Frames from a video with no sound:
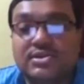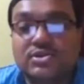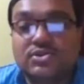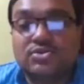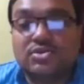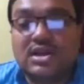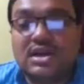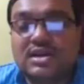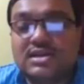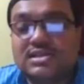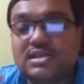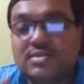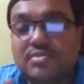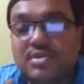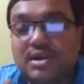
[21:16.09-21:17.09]
So there are
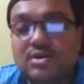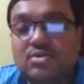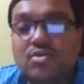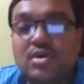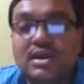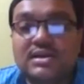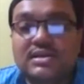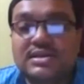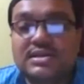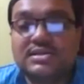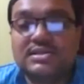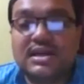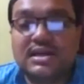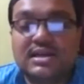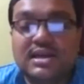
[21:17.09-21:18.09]
several qualities
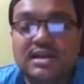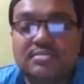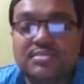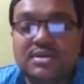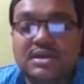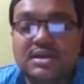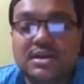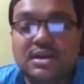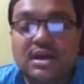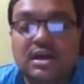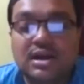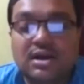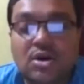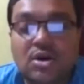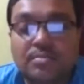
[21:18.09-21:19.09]
that can be
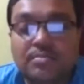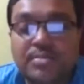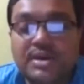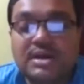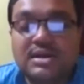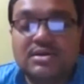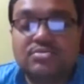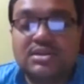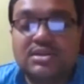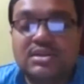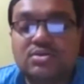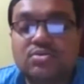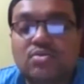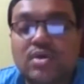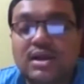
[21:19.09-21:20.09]
compared with the
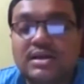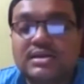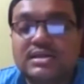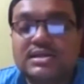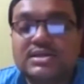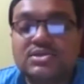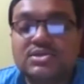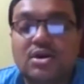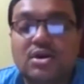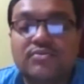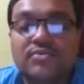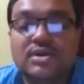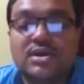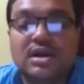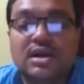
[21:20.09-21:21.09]
qualities
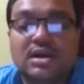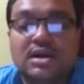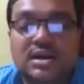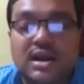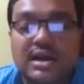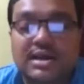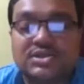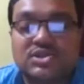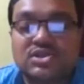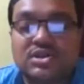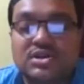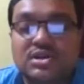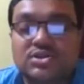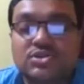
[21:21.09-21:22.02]
of Christ.